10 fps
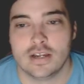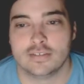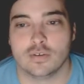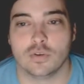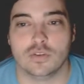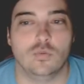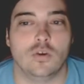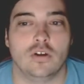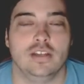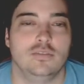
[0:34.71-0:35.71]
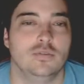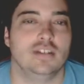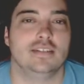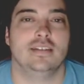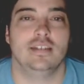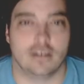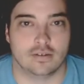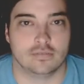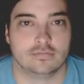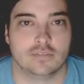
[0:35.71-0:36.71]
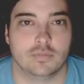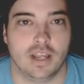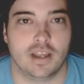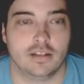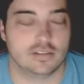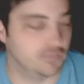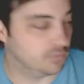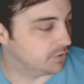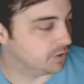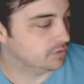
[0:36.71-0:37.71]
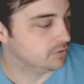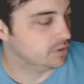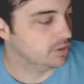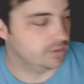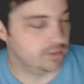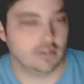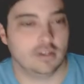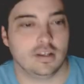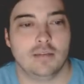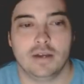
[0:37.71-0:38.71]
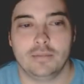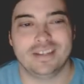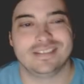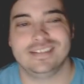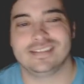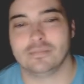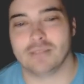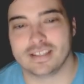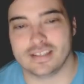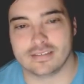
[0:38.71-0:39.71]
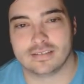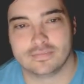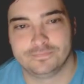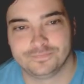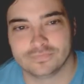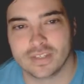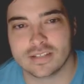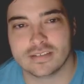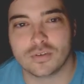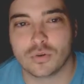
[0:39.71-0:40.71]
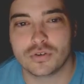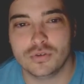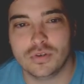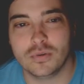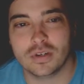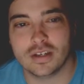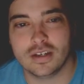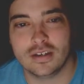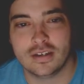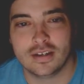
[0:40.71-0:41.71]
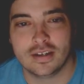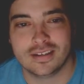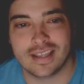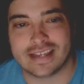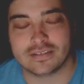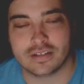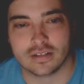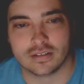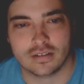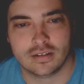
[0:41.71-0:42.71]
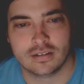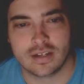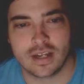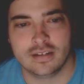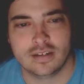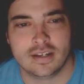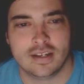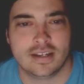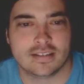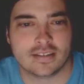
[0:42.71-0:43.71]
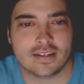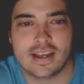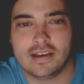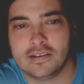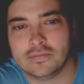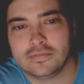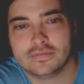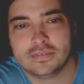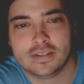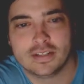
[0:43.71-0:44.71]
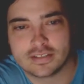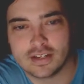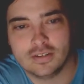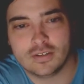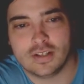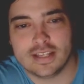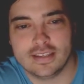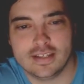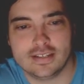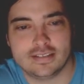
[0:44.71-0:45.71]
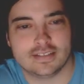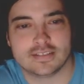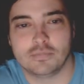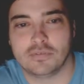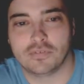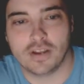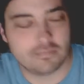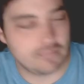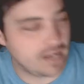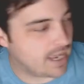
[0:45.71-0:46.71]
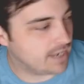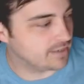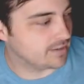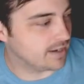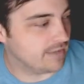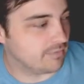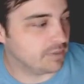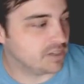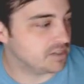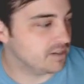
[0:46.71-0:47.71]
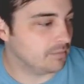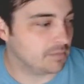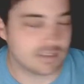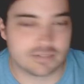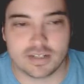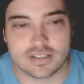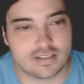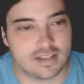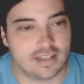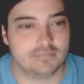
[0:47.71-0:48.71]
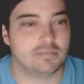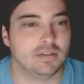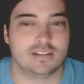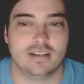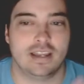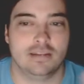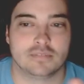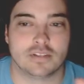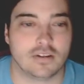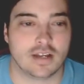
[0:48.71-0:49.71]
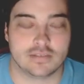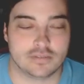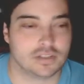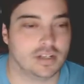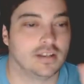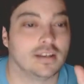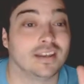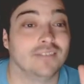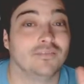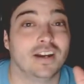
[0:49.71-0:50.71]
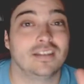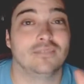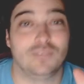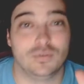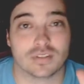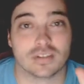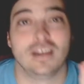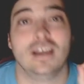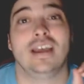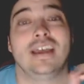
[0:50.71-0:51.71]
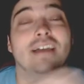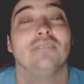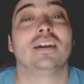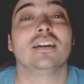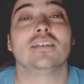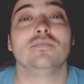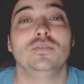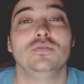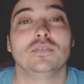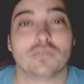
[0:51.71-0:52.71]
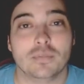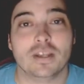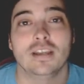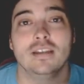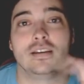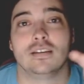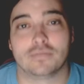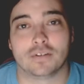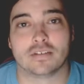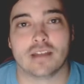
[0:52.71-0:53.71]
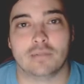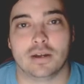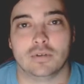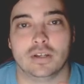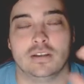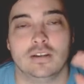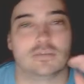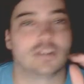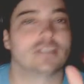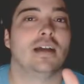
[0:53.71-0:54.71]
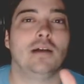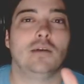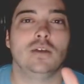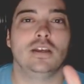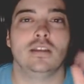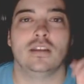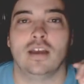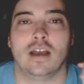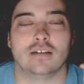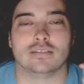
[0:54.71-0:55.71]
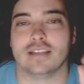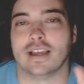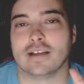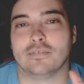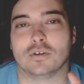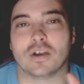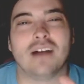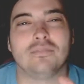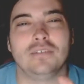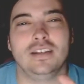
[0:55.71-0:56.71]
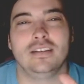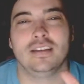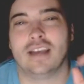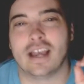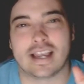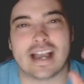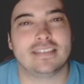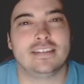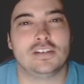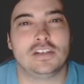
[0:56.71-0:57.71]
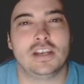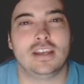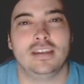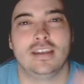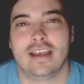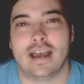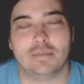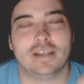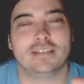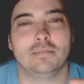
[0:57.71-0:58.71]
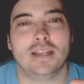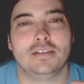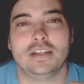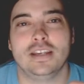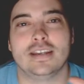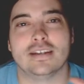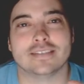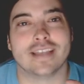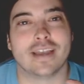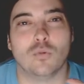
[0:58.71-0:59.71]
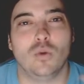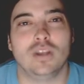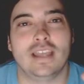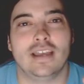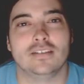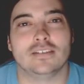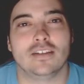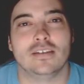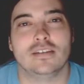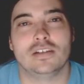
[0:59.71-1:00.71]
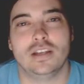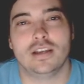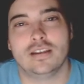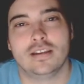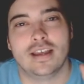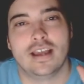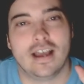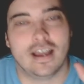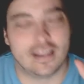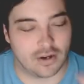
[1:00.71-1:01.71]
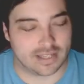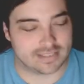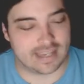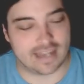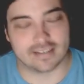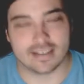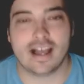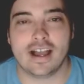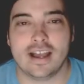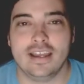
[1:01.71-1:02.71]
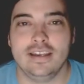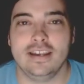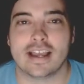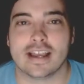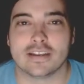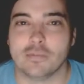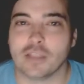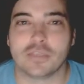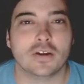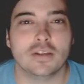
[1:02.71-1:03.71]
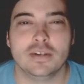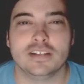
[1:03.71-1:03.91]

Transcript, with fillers: So when you walk into a casino to bet college football, you're going to come up and see something like this. This is Horseshoe Tunica last year, okay? It's going to have, it's going to look like this. It's going to be front and back. It's going to have a bunch of numbers, bunch of teams, bunch of names, all kinds of shit. It can get very confusing. It got very confusing for me the first time I went. First time I went, I was like, I feel confident. I got this shit. I picked up that sheet and I was like, what the hell is all this shit? you know, I sat in line. I got there about 30 minutes